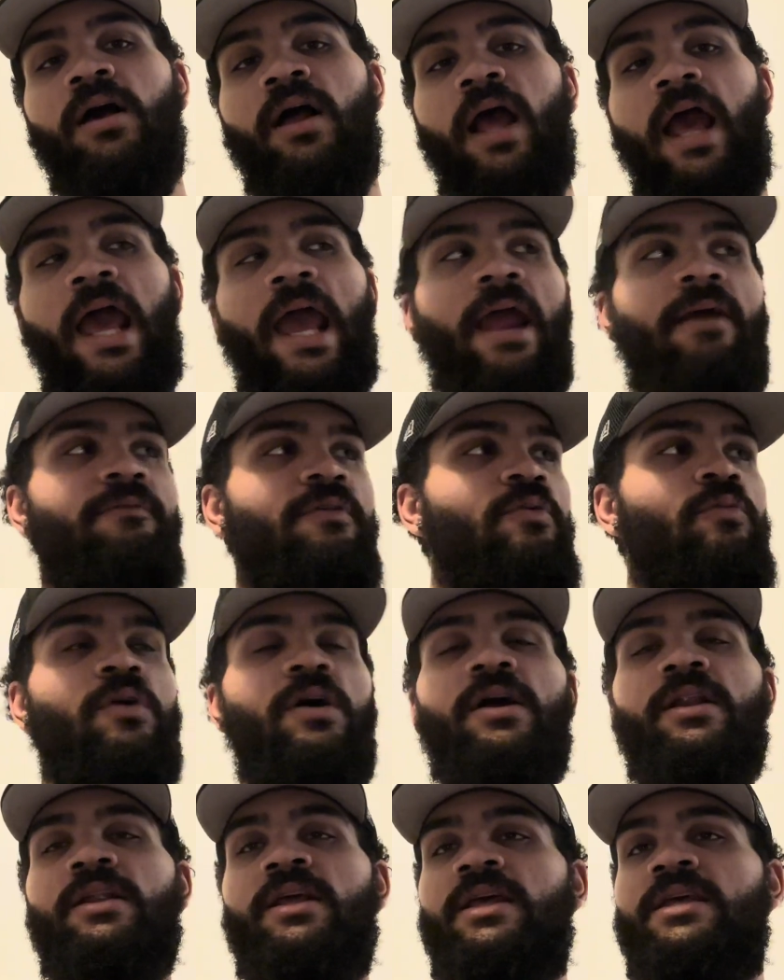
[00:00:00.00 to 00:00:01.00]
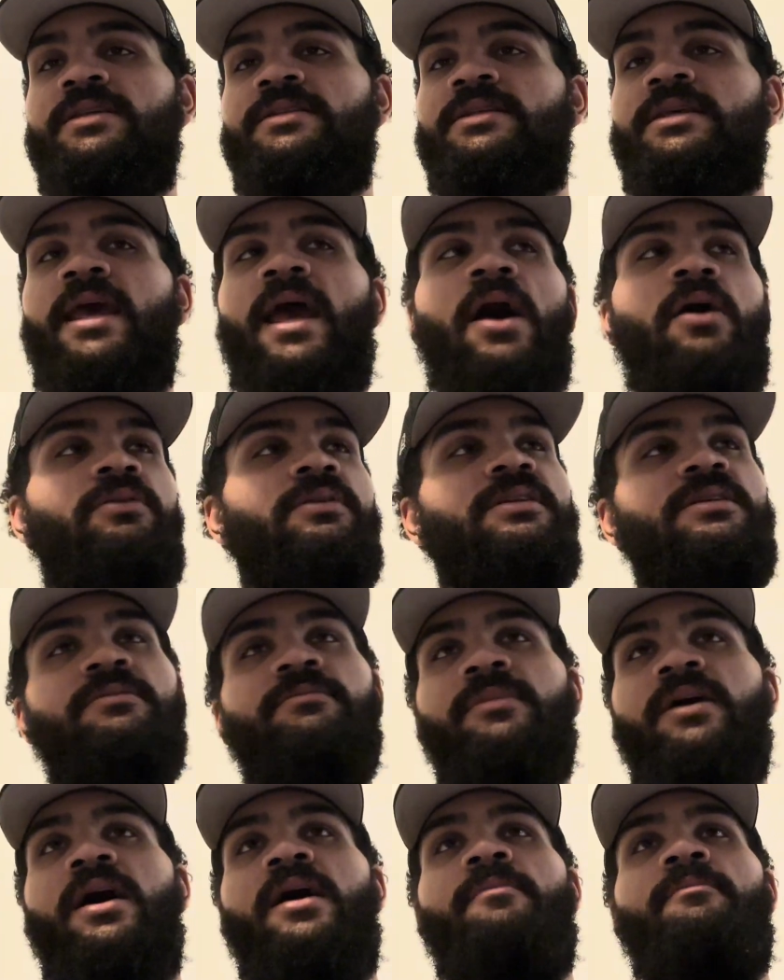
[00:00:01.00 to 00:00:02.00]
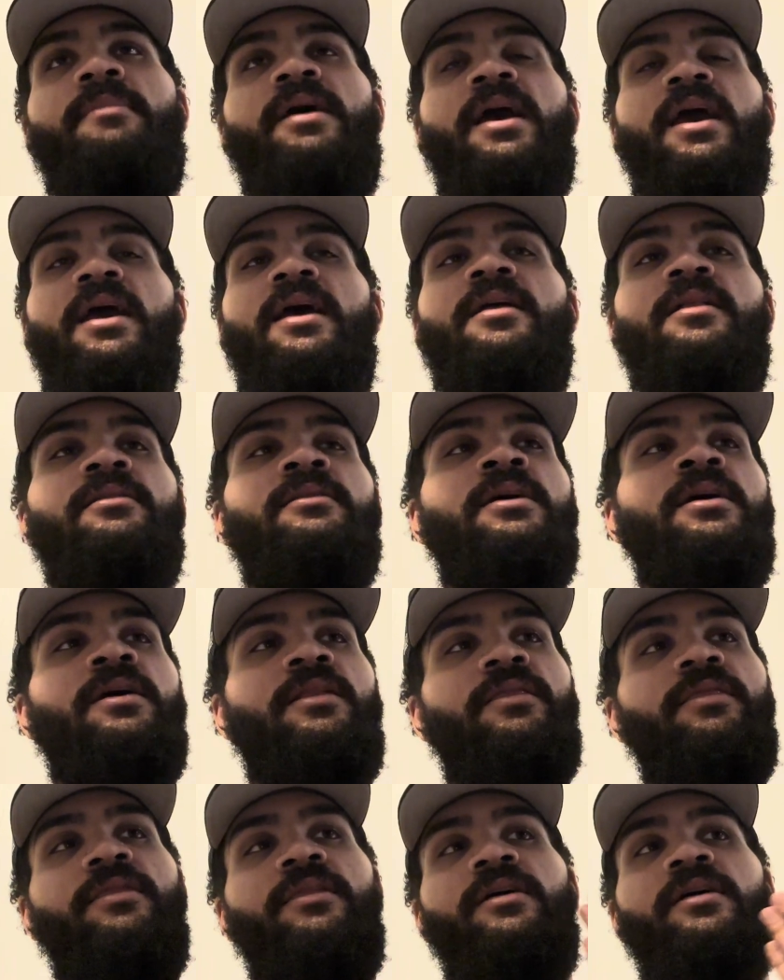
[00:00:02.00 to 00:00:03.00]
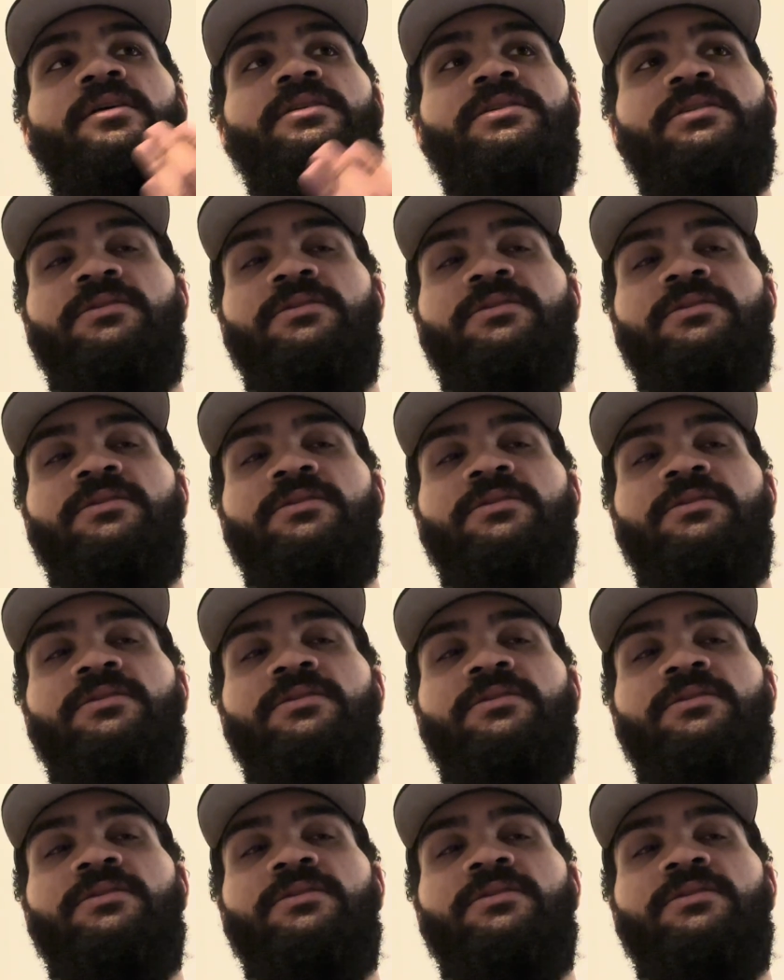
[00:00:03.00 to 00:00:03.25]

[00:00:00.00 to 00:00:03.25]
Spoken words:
Everyone is counting my man, the